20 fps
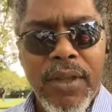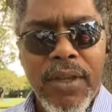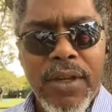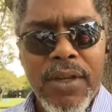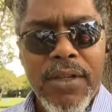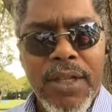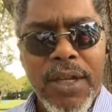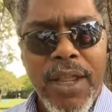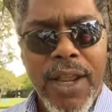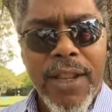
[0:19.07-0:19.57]

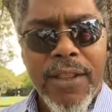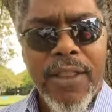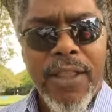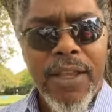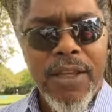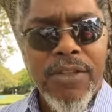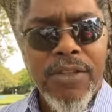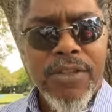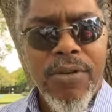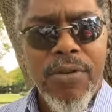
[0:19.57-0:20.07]
There's a lot of
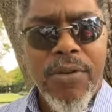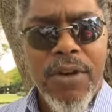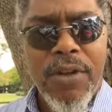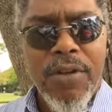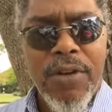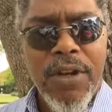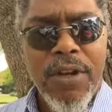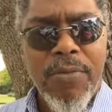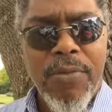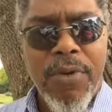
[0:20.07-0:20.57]
things going on
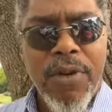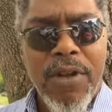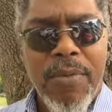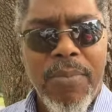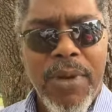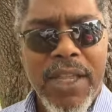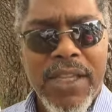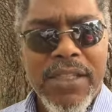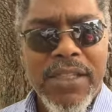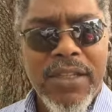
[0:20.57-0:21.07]
in the world.
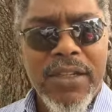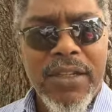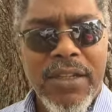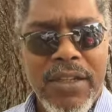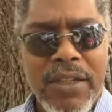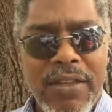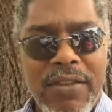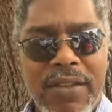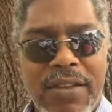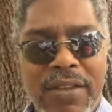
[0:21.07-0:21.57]
Blessed.
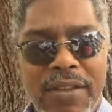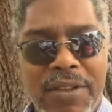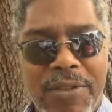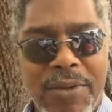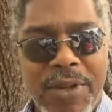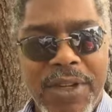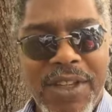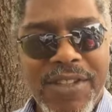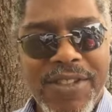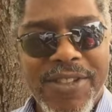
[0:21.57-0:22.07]

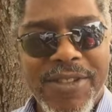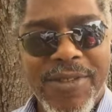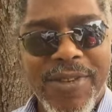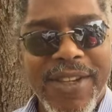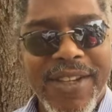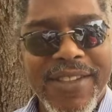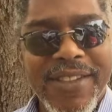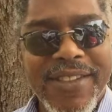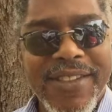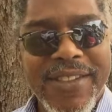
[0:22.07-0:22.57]

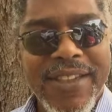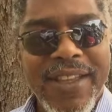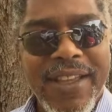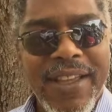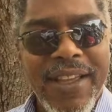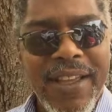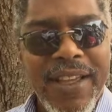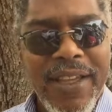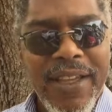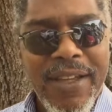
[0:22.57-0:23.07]
Greetings.
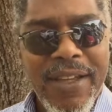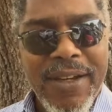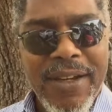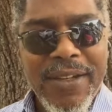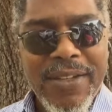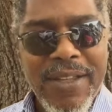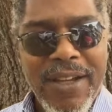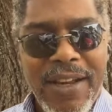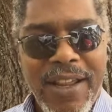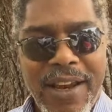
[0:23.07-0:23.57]

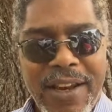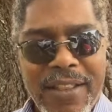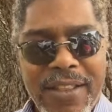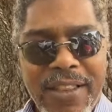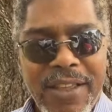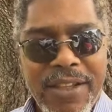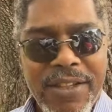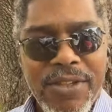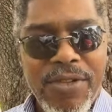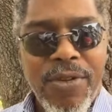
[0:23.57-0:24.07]
There's a lot of
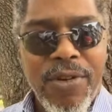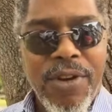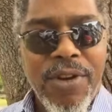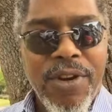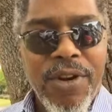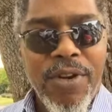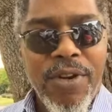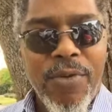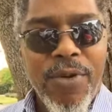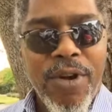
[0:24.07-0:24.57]
things going on
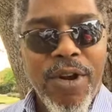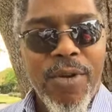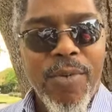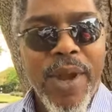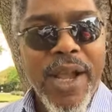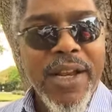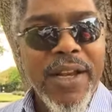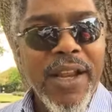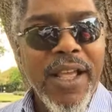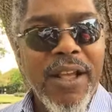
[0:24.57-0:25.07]
in the world
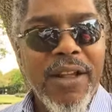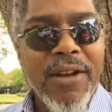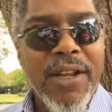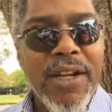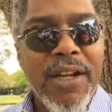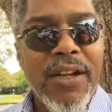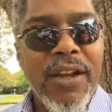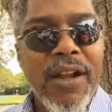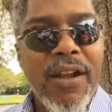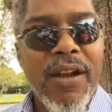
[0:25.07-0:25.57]
right now that
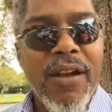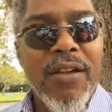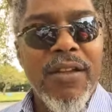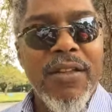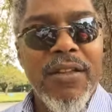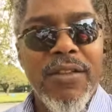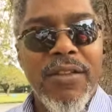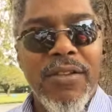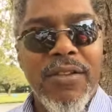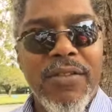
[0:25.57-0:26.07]
are
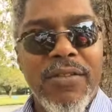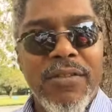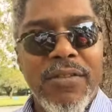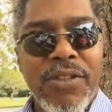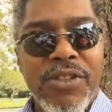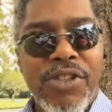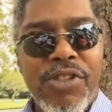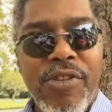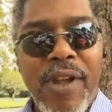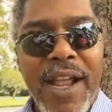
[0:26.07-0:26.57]

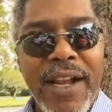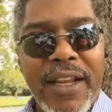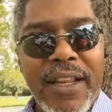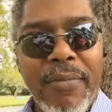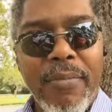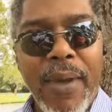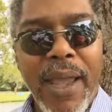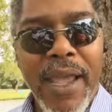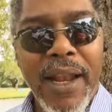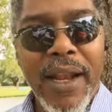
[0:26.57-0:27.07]

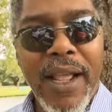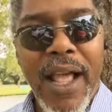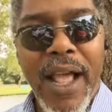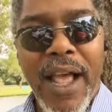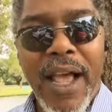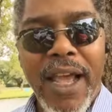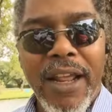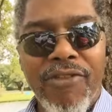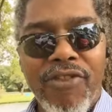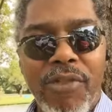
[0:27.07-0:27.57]
distracting
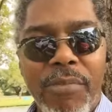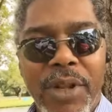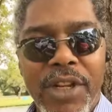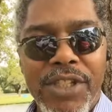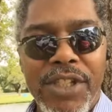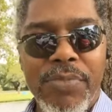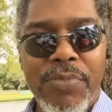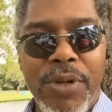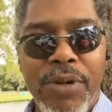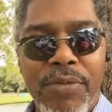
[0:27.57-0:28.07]
mankind from their
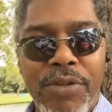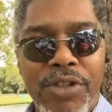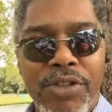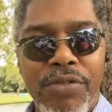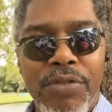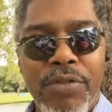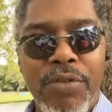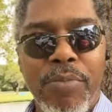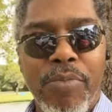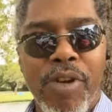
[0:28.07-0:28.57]

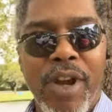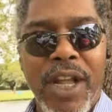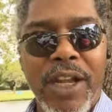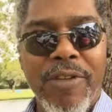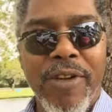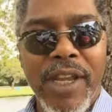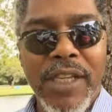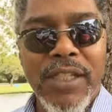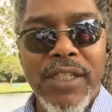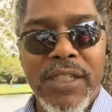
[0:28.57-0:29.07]
spiritual
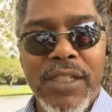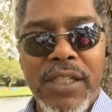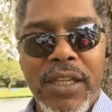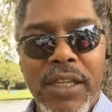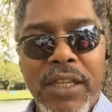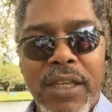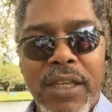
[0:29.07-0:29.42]
progress.